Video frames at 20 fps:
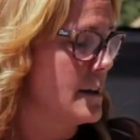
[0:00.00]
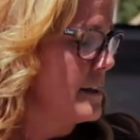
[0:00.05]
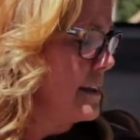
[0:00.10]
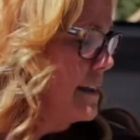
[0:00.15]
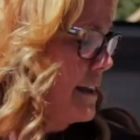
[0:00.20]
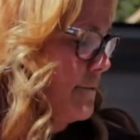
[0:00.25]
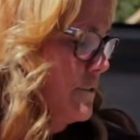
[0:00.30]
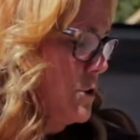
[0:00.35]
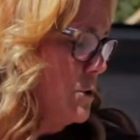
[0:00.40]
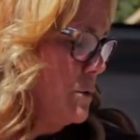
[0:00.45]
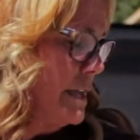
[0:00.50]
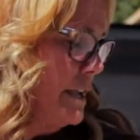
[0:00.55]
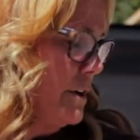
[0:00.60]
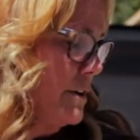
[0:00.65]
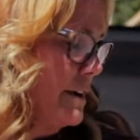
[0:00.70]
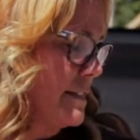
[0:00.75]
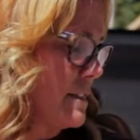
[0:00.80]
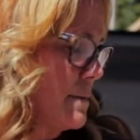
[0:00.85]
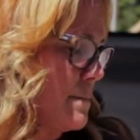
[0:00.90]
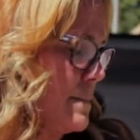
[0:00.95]
If you hear
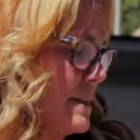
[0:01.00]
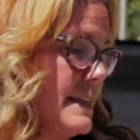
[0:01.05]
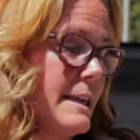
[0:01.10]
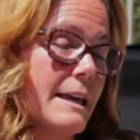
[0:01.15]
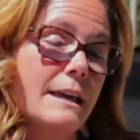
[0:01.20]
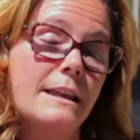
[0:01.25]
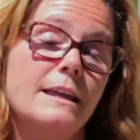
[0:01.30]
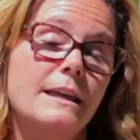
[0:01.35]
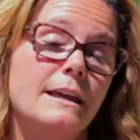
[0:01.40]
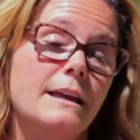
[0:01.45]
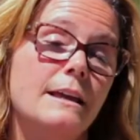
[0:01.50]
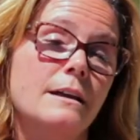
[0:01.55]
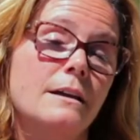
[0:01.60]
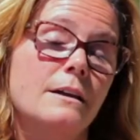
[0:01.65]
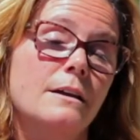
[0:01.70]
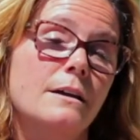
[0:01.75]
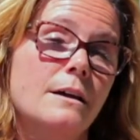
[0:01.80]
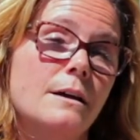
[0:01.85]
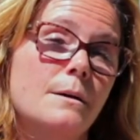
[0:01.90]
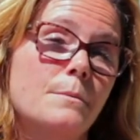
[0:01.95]
it at the beginning,
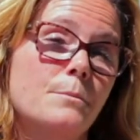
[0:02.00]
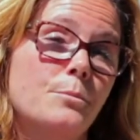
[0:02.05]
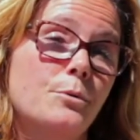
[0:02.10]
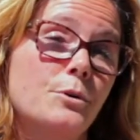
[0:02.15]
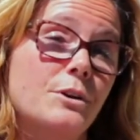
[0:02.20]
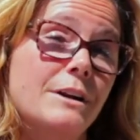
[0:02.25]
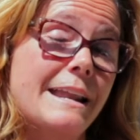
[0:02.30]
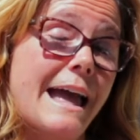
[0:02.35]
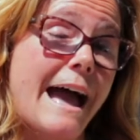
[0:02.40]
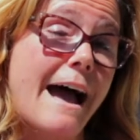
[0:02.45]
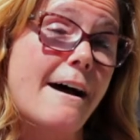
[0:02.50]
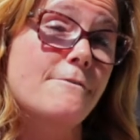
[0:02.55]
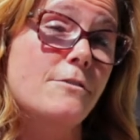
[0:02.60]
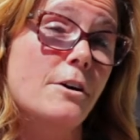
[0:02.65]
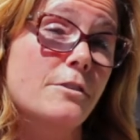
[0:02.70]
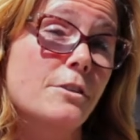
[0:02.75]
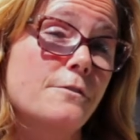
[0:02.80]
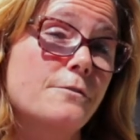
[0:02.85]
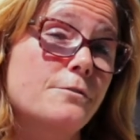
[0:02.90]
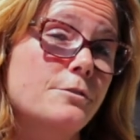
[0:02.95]
put an F
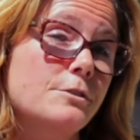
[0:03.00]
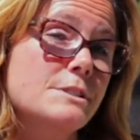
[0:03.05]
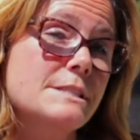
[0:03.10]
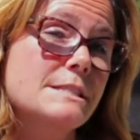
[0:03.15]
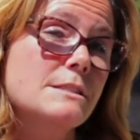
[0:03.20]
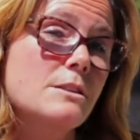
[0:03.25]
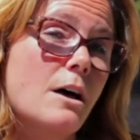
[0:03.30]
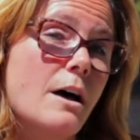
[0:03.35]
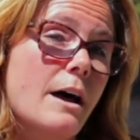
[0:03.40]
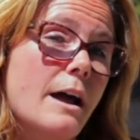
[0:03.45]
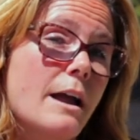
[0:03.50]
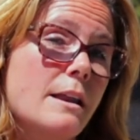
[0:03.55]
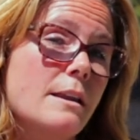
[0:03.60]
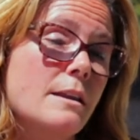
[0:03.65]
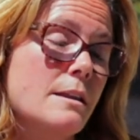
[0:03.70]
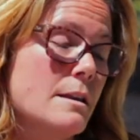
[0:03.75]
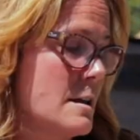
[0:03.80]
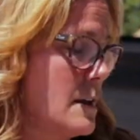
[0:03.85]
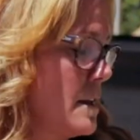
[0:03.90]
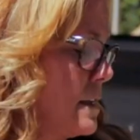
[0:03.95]
on the first line.